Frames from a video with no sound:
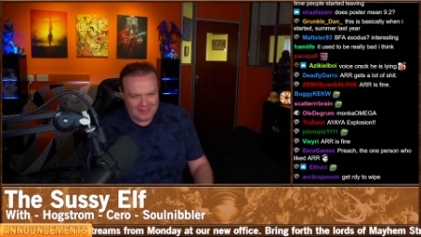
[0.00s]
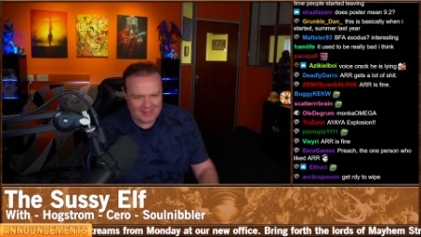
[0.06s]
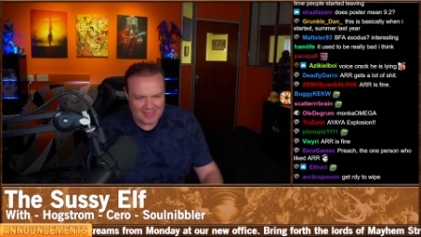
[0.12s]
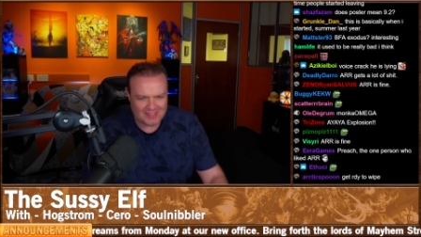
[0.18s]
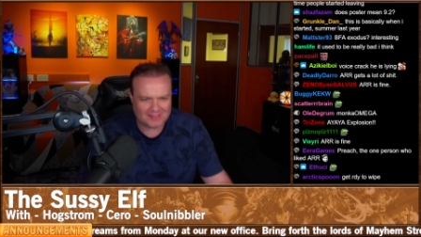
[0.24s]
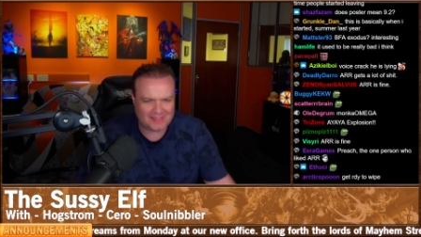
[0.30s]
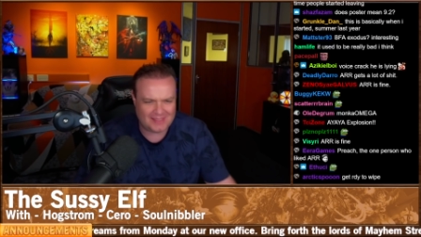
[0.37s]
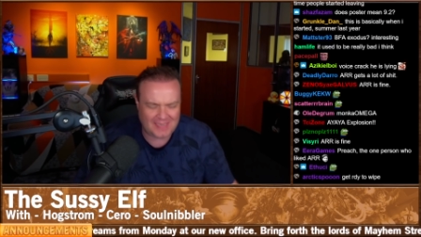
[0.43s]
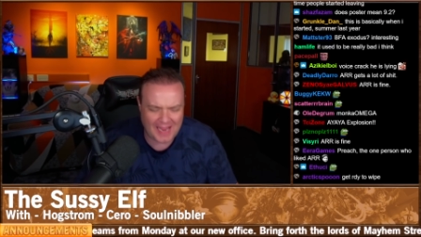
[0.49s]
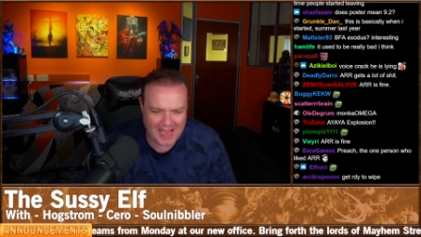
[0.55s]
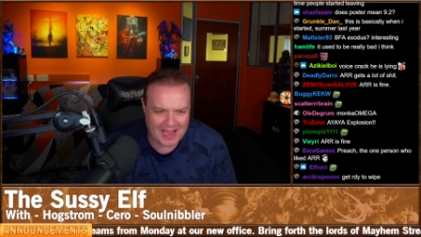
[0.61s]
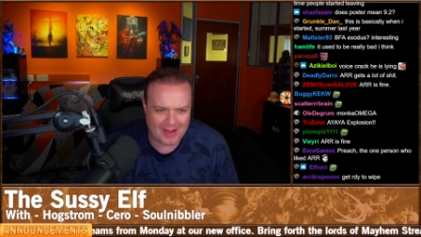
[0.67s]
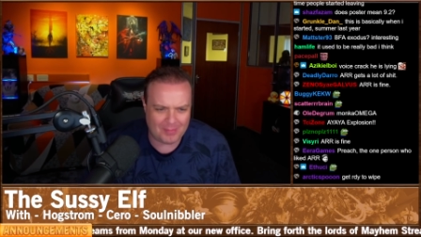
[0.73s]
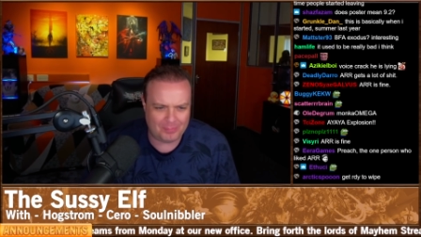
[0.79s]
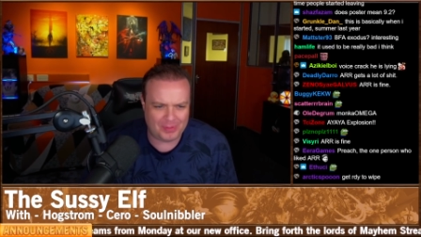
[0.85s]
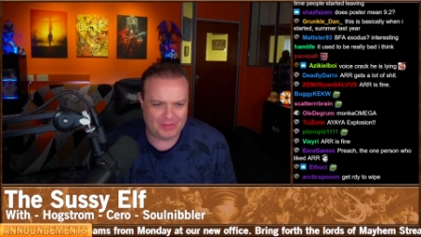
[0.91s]
This
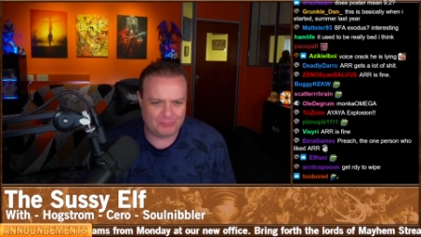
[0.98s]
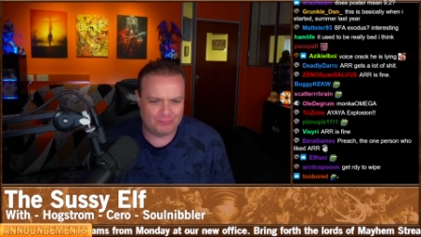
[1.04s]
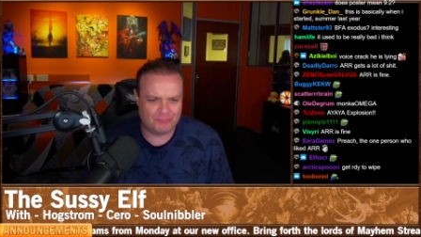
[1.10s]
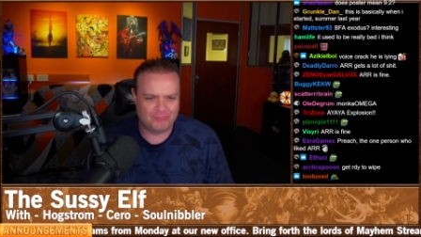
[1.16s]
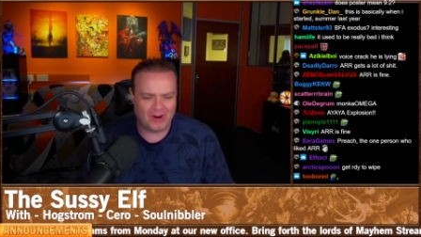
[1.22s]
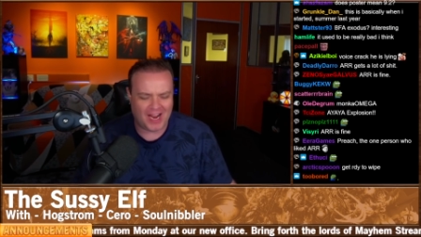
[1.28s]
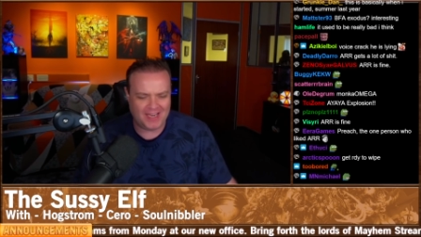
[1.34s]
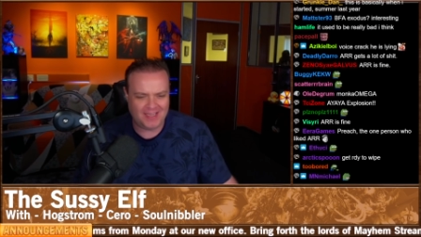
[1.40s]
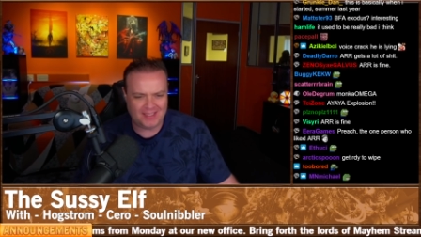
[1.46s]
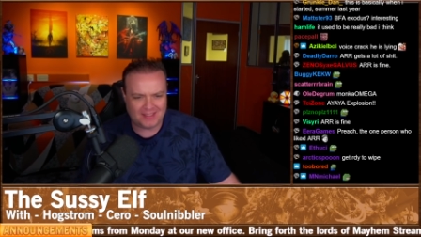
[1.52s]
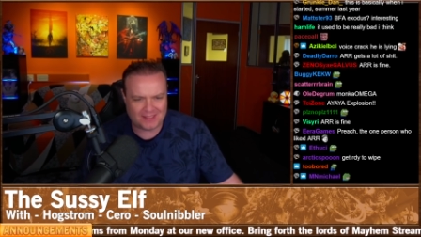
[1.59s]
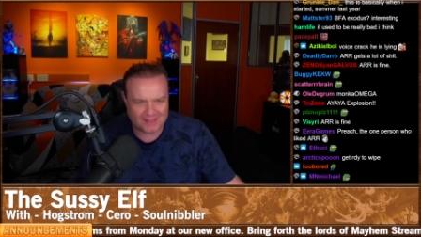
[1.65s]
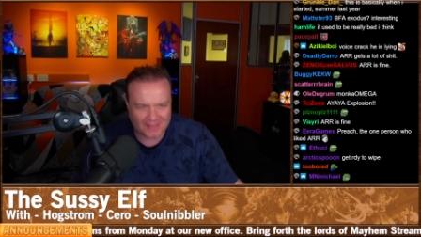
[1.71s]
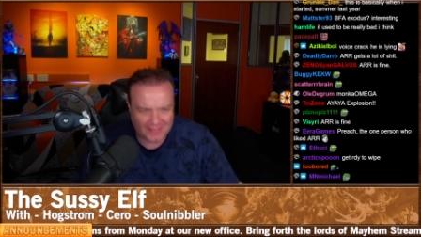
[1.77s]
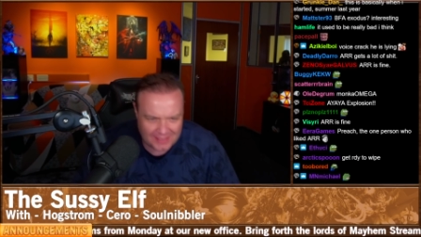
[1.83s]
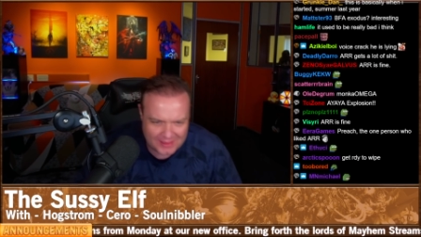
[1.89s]
can't be
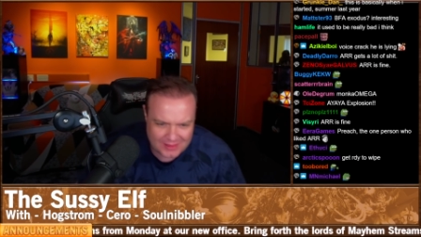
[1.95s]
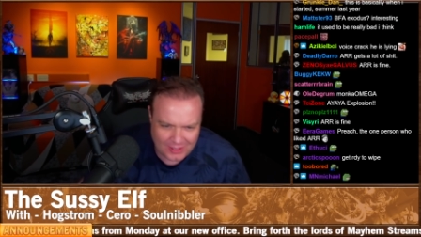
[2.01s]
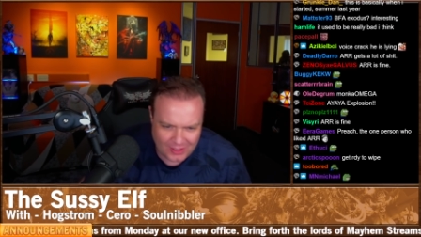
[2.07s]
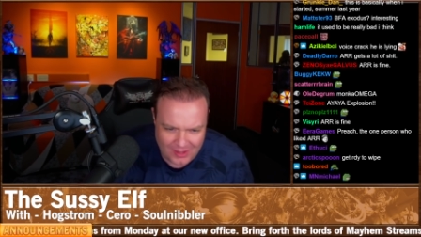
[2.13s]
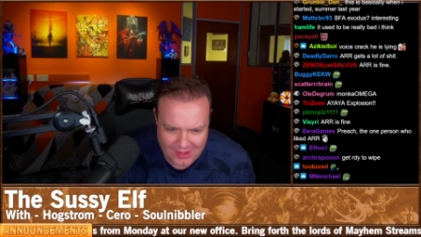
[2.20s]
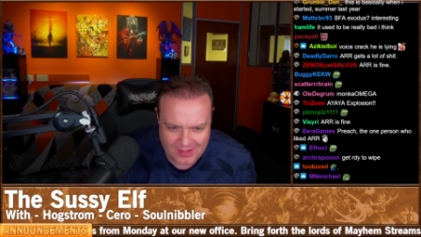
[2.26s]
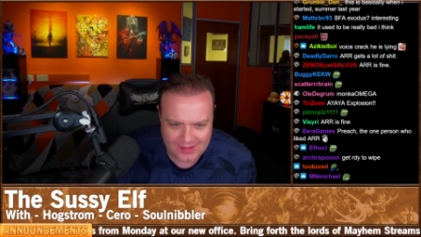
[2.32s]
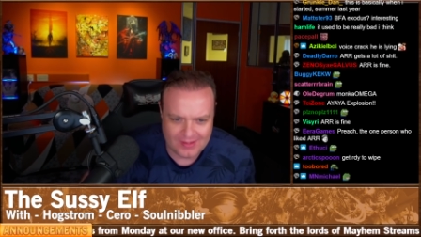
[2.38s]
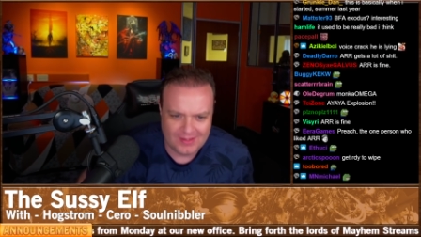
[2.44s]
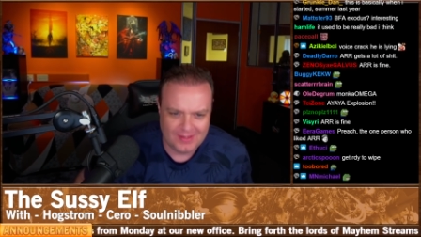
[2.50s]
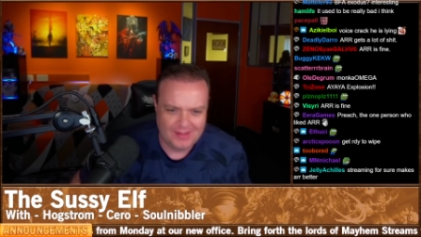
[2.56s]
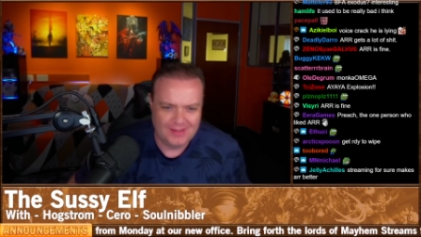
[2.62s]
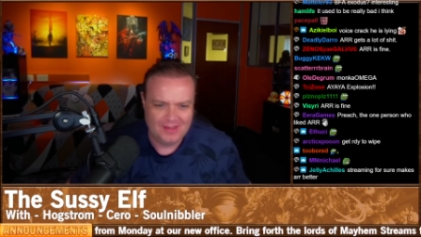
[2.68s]
right, I thought.